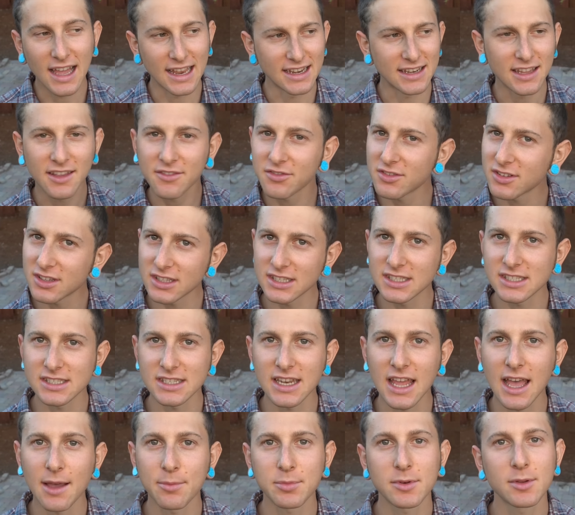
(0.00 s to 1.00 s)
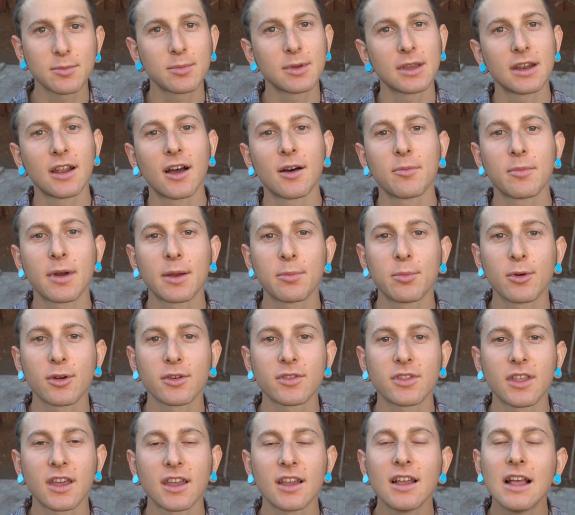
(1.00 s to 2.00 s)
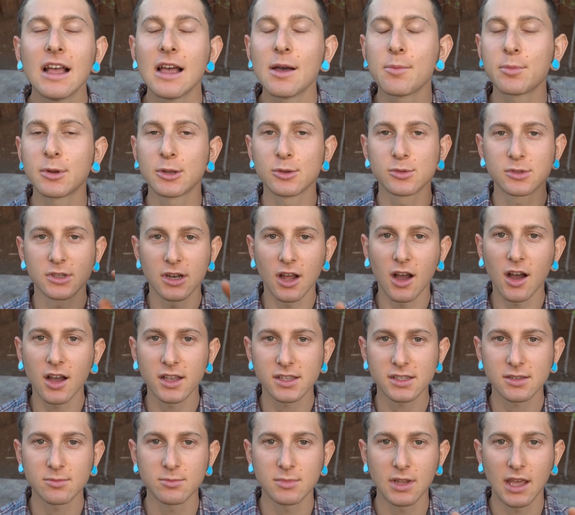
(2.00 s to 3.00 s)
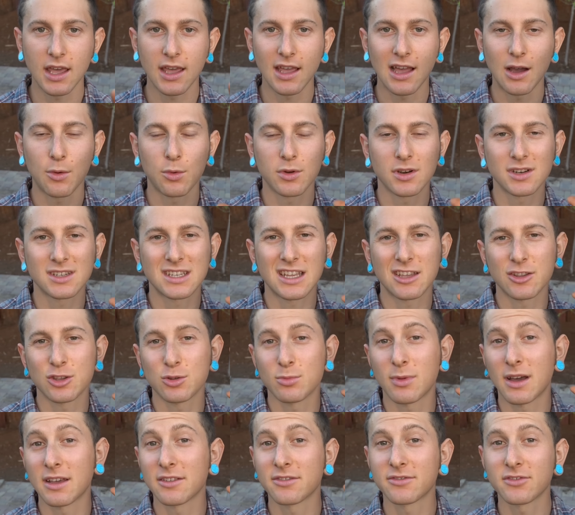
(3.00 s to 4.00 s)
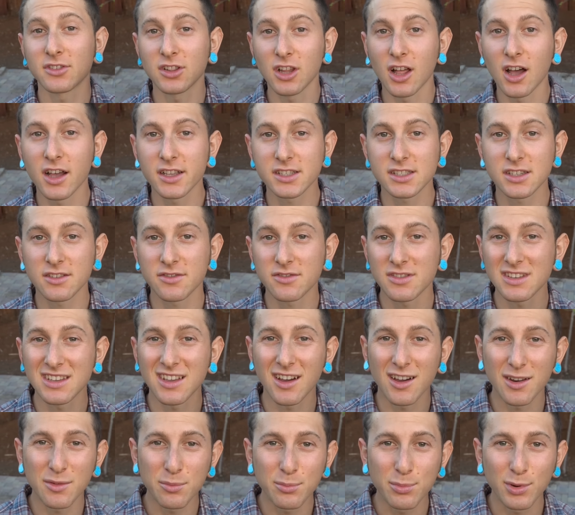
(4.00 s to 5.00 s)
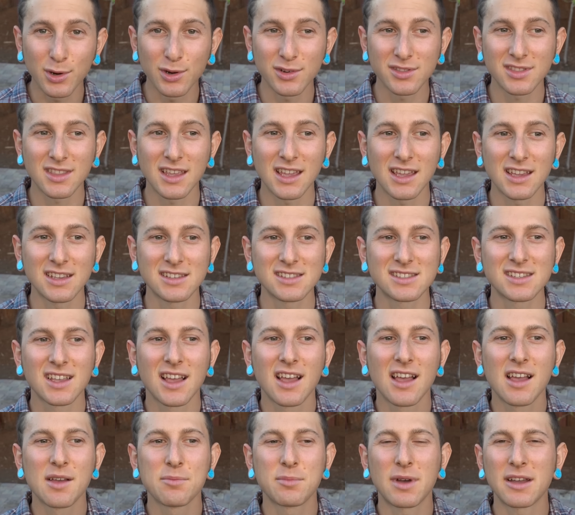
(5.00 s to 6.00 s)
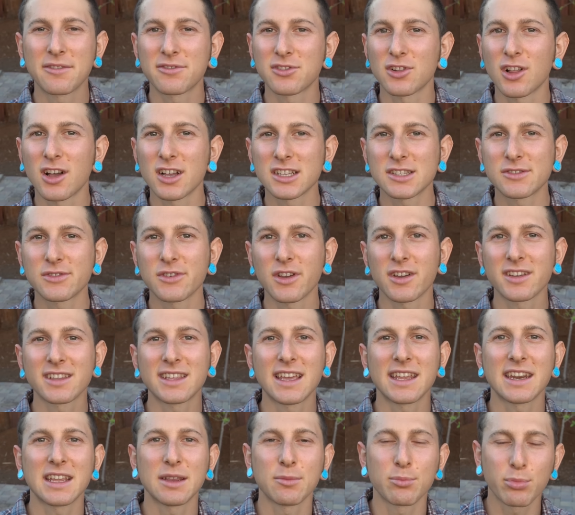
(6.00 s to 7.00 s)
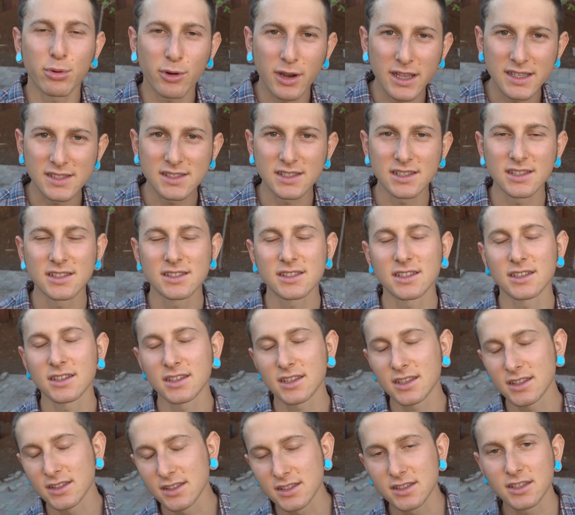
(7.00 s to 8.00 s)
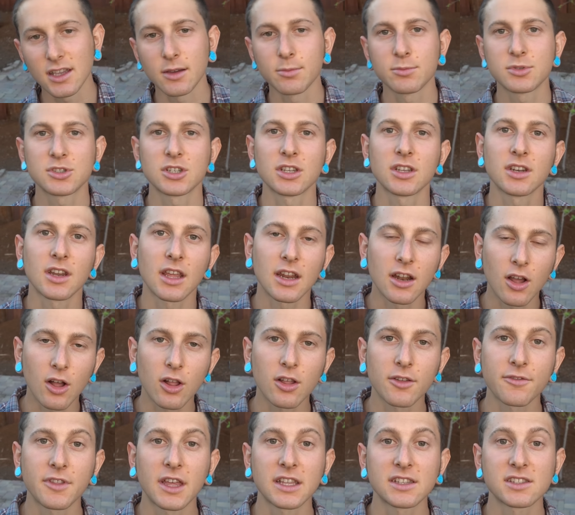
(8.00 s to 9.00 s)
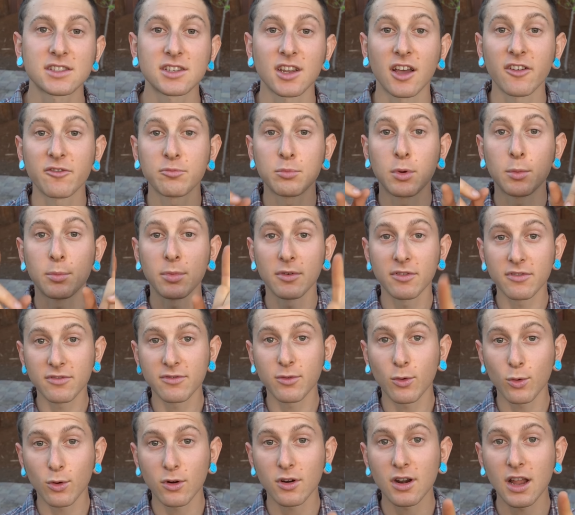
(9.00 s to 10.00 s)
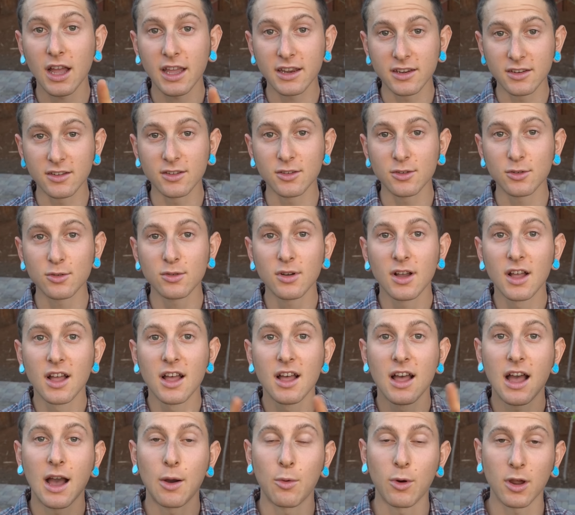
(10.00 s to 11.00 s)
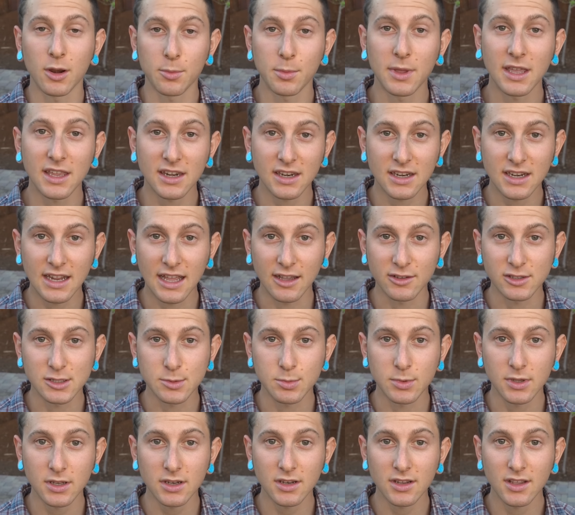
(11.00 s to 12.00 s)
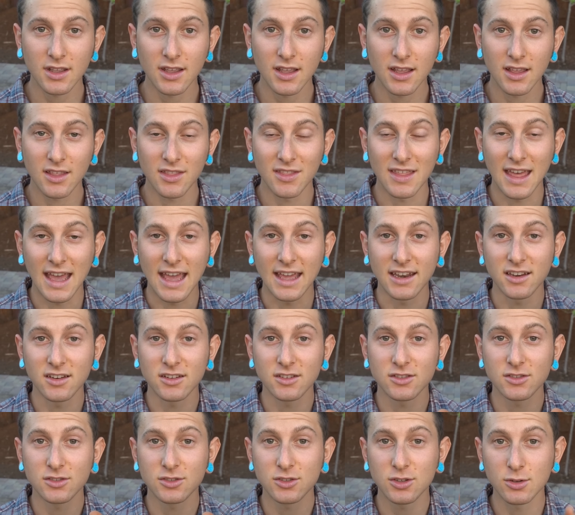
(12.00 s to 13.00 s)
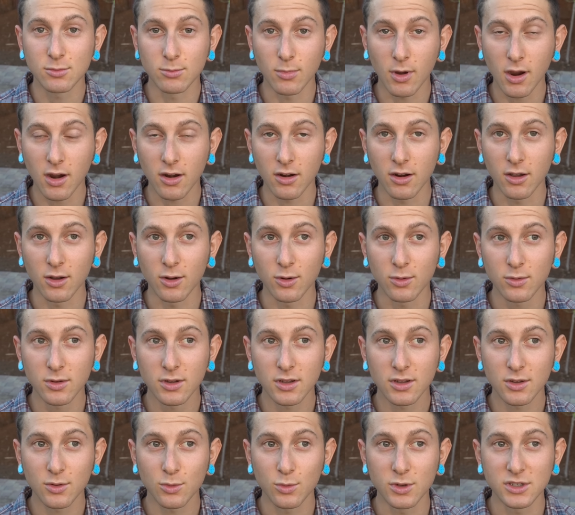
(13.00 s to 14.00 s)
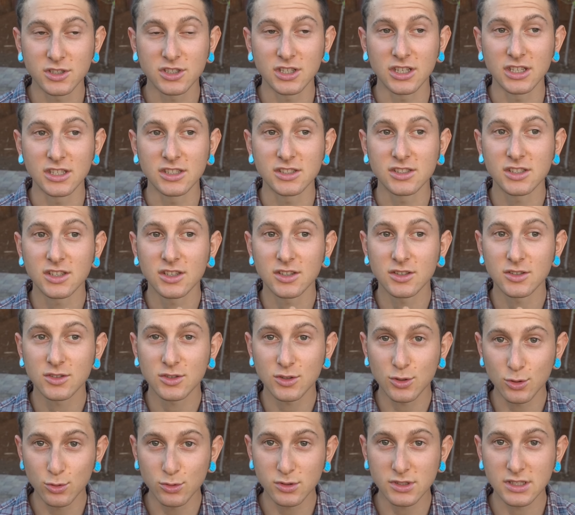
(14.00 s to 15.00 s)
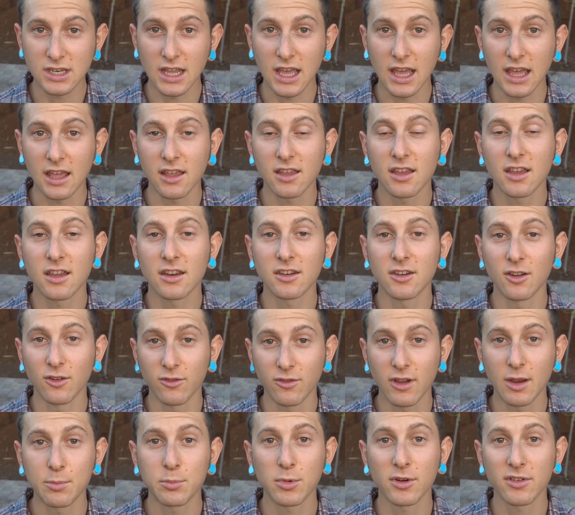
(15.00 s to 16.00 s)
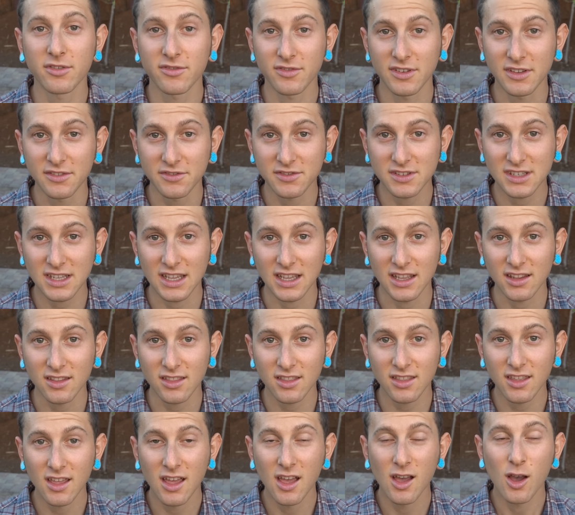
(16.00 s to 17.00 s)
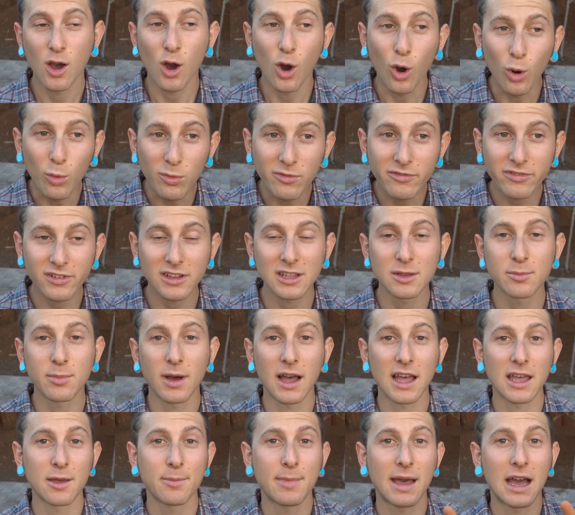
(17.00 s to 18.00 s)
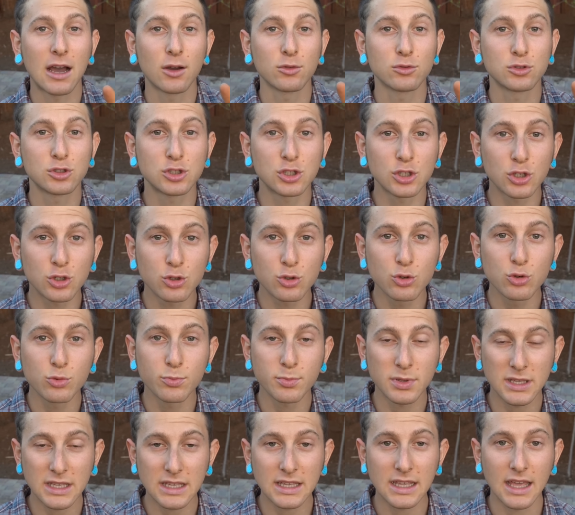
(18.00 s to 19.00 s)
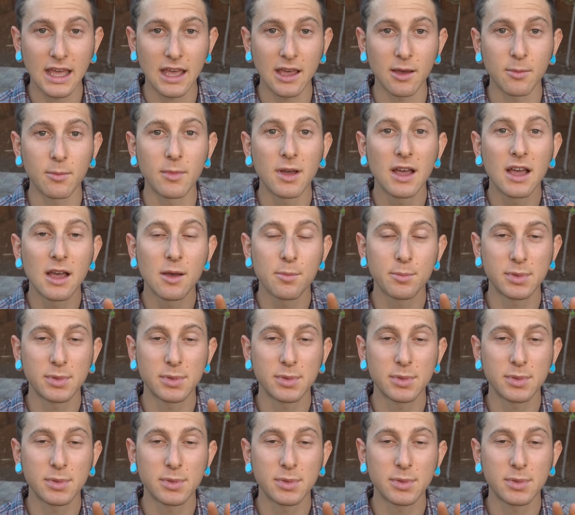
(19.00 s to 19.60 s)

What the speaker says: I definitely snapped a bit on my birthday, but it was an awesome day. I wanna tell you my philosophy on birthdays, my philosophy on getting presents and consumption and all of that stuff. But before I do, I wanna make an announcement that tomorrow, which is Tuesday, November 15th, hopefully by about 2 p.m.